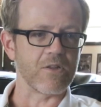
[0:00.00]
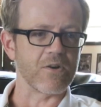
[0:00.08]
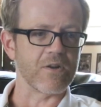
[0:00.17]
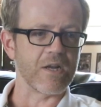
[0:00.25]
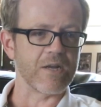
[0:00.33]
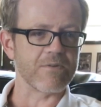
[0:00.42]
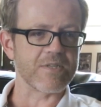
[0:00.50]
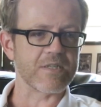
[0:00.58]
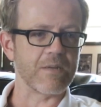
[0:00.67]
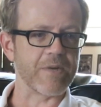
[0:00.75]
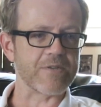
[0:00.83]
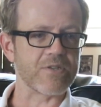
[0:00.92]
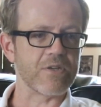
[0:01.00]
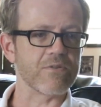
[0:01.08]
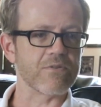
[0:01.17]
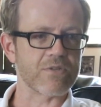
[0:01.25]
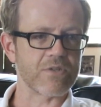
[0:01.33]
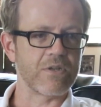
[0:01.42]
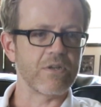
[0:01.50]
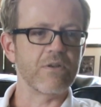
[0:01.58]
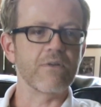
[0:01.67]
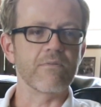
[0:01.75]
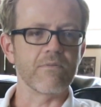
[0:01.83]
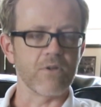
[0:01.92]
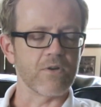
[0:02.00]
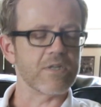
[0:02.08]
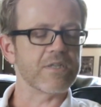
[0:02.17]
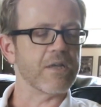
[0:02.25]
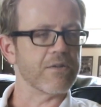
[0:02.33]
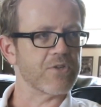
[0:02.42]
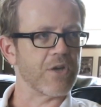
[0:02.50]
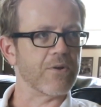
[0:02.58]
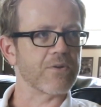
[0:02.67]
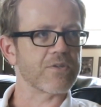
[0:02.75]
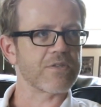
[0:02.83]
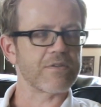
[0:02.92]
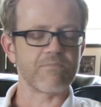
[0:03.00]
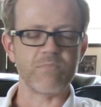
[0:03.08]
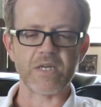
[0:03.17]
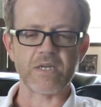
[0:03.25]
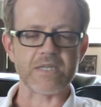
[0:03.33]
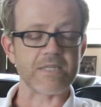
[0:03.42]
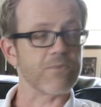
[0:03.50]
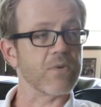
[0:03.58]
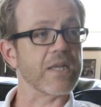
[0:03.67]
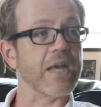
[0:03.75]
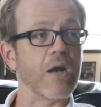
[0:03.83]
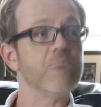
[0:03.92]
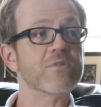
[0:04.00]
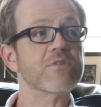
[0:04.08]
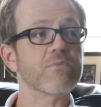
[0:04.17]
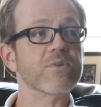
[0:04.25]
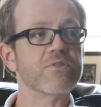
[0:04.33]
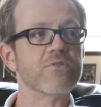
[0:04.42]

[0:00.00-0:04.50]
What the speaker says: to learn. I always tell my students, learn to tell jokes because it really helps with